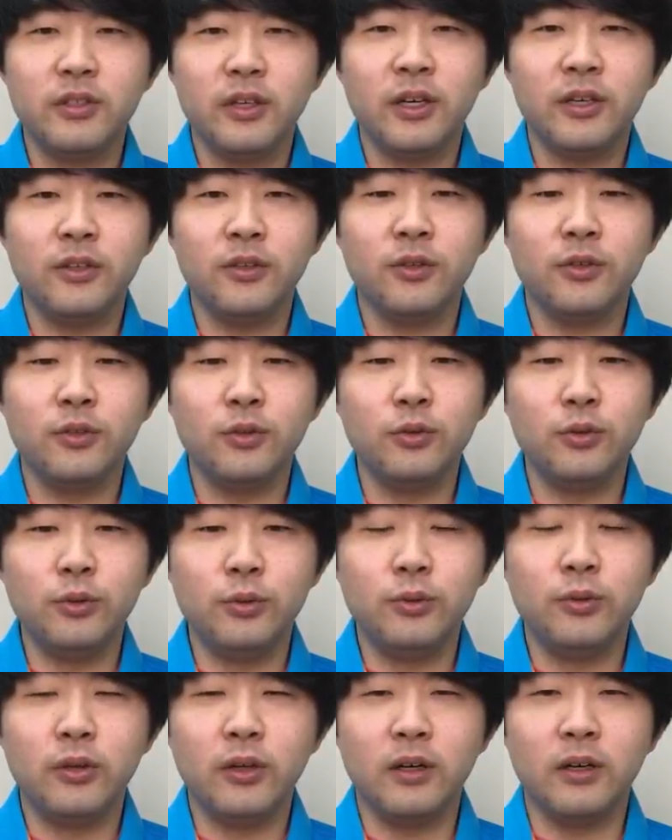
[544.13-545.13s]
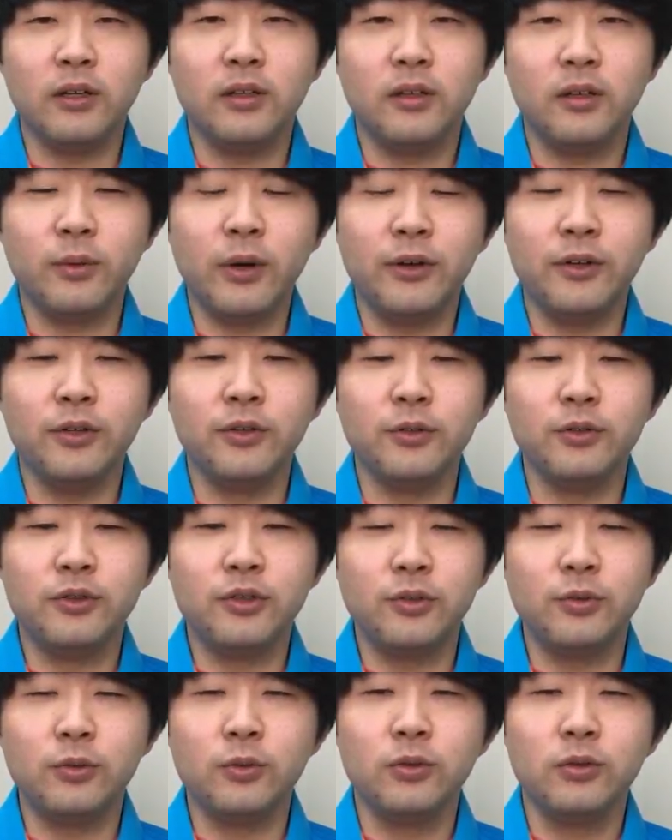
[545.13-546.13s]
at your around your new
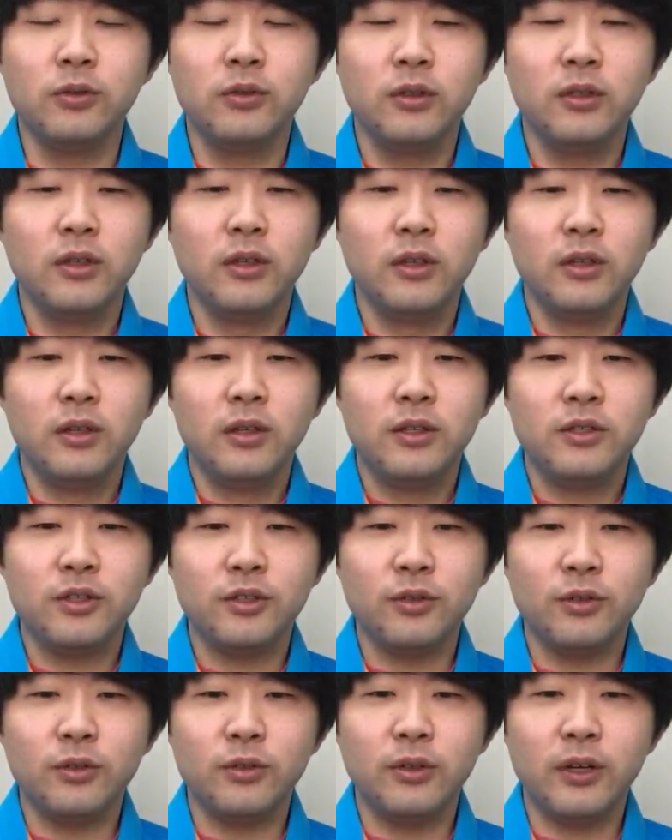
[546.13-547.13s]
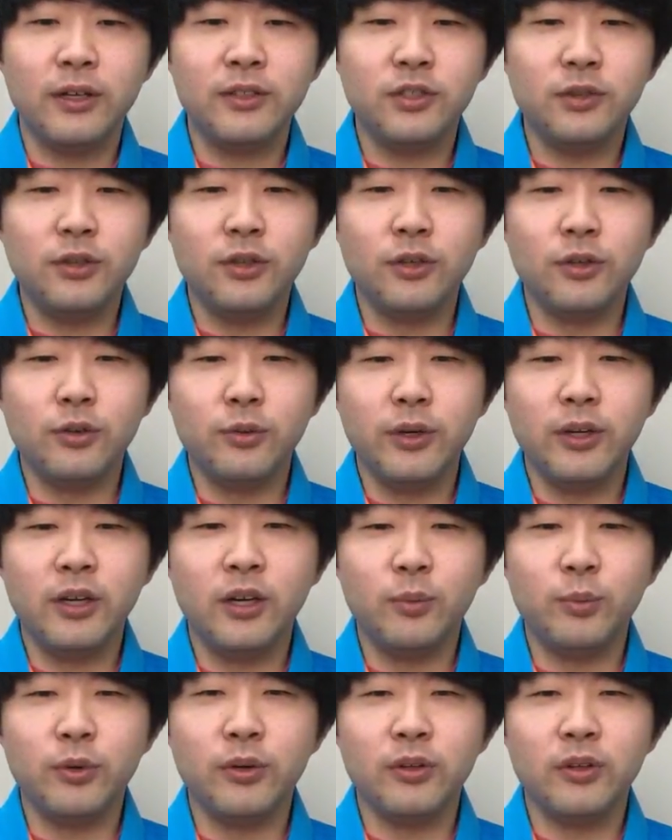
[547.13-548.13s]
school. So as you know, we
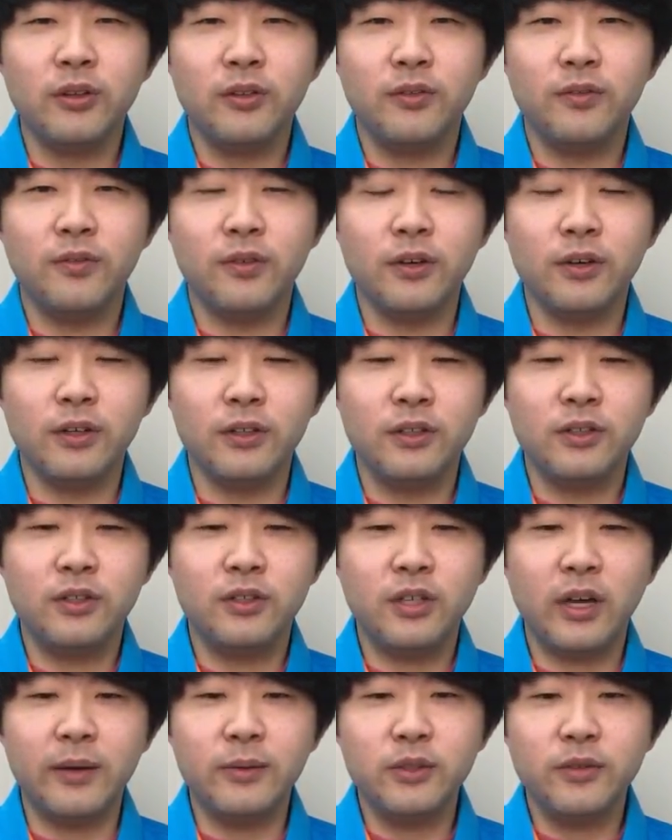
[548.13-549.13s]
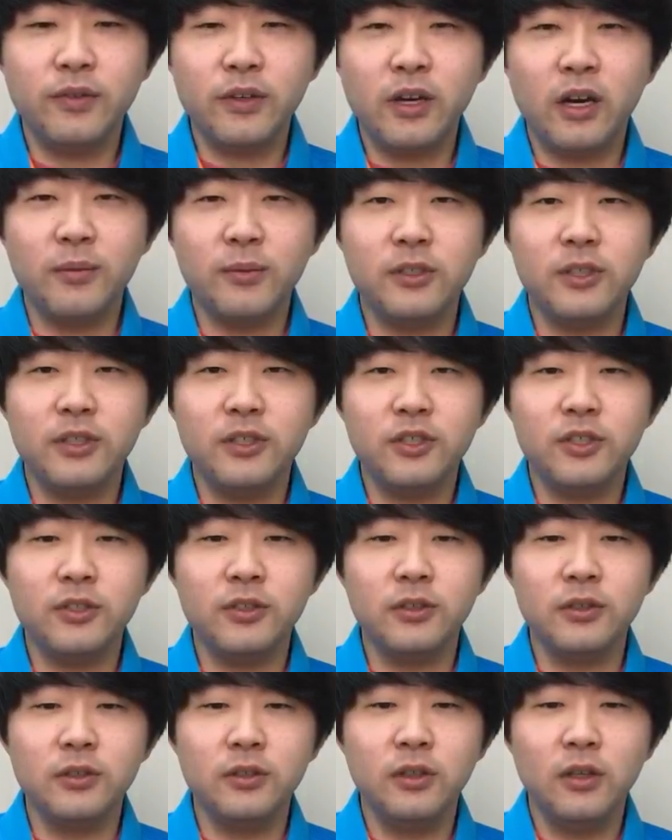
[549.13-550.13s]
help with various types of
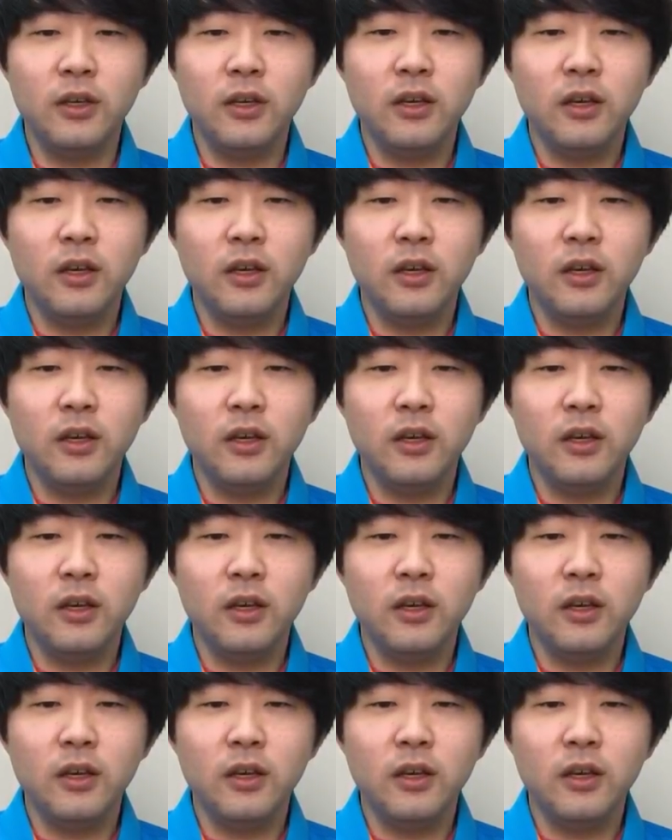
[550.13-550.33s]
accommodation.